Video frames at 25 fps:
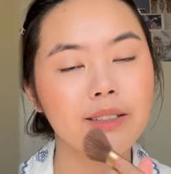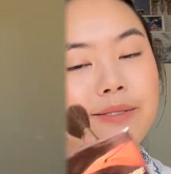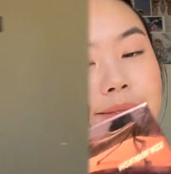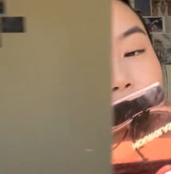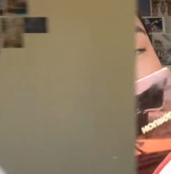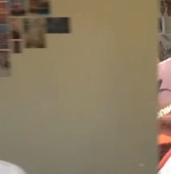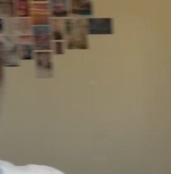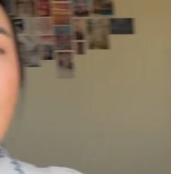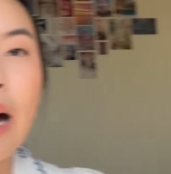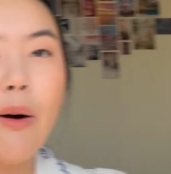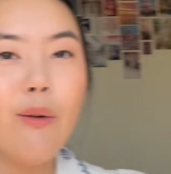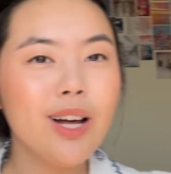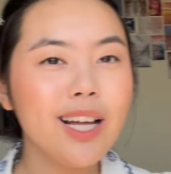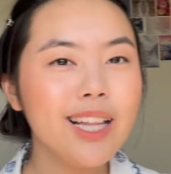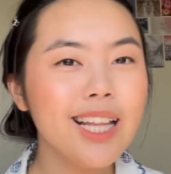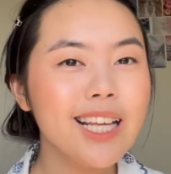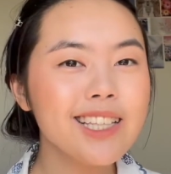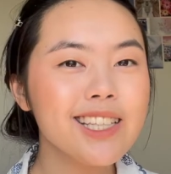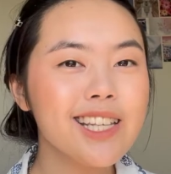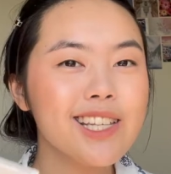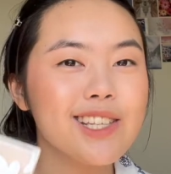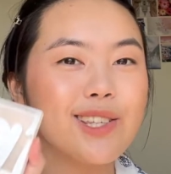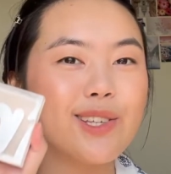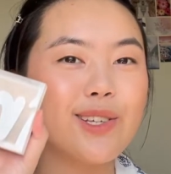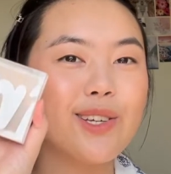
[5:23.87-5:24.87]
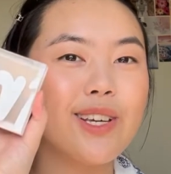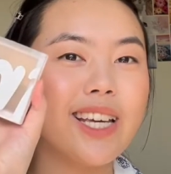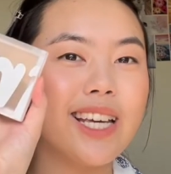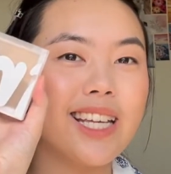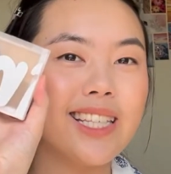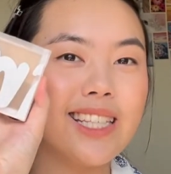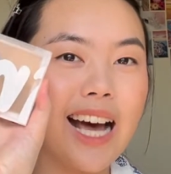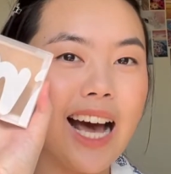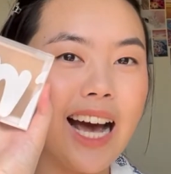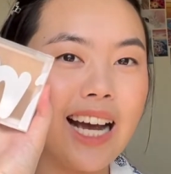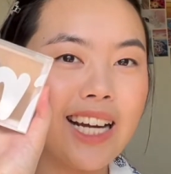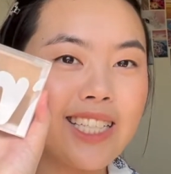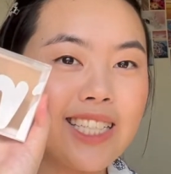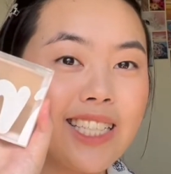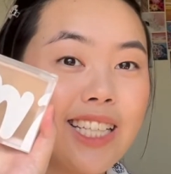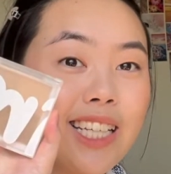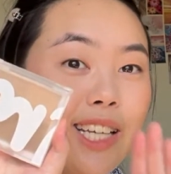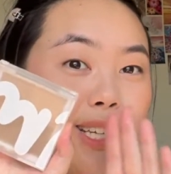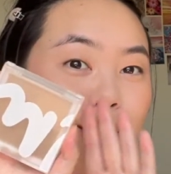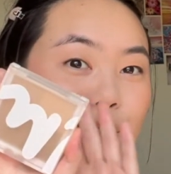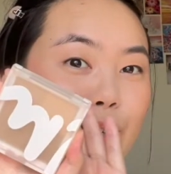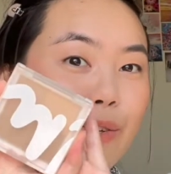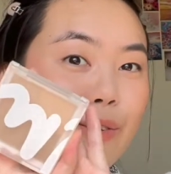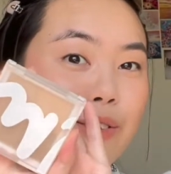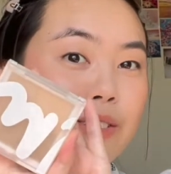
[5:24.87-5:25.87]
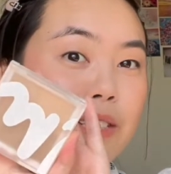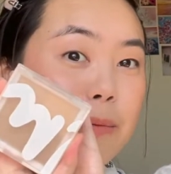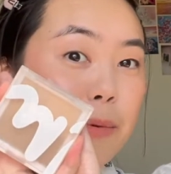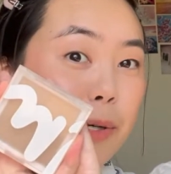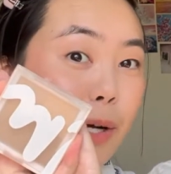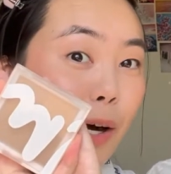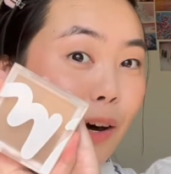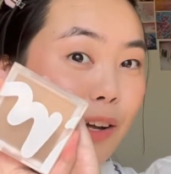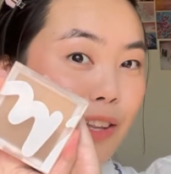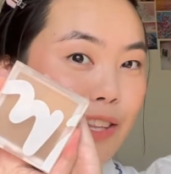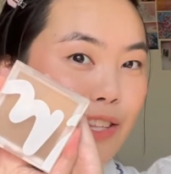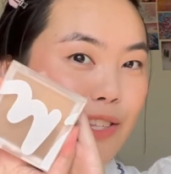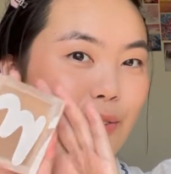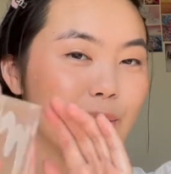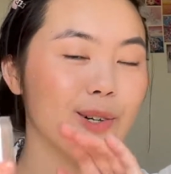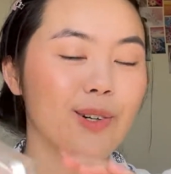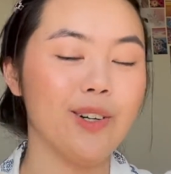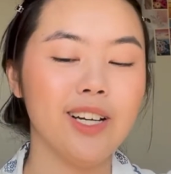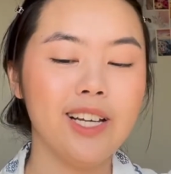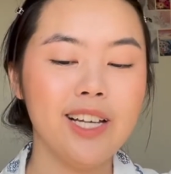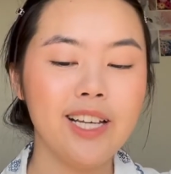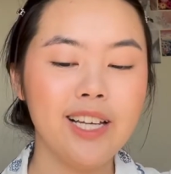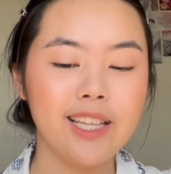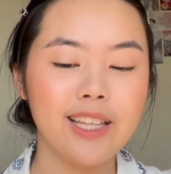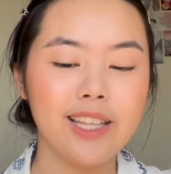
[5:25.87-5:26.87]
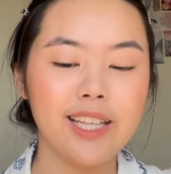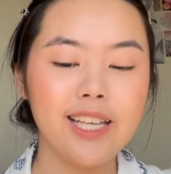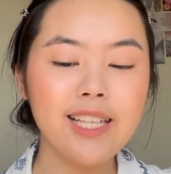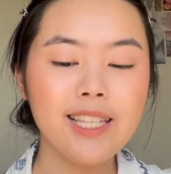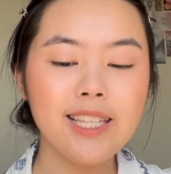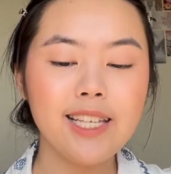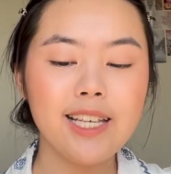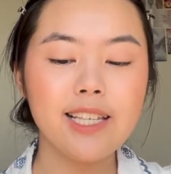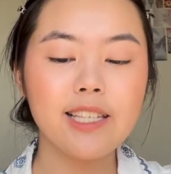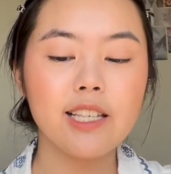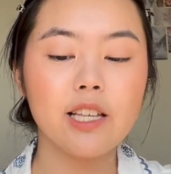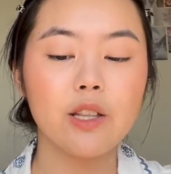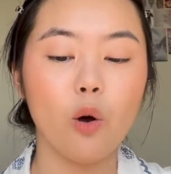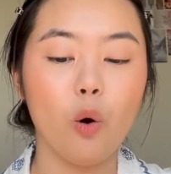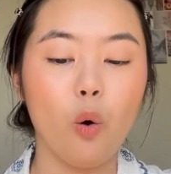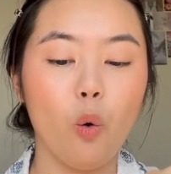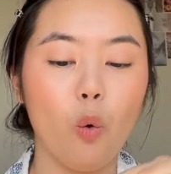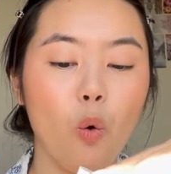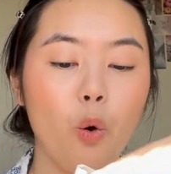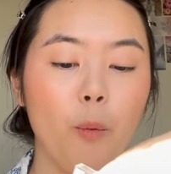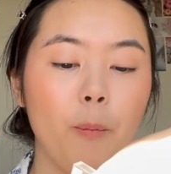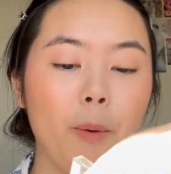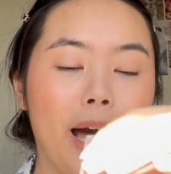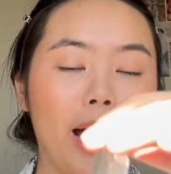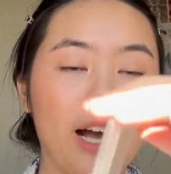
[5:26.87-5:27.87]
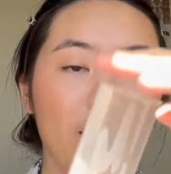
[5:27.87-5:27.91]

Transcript: Now what I like to do is actually use some contour. This is an all matte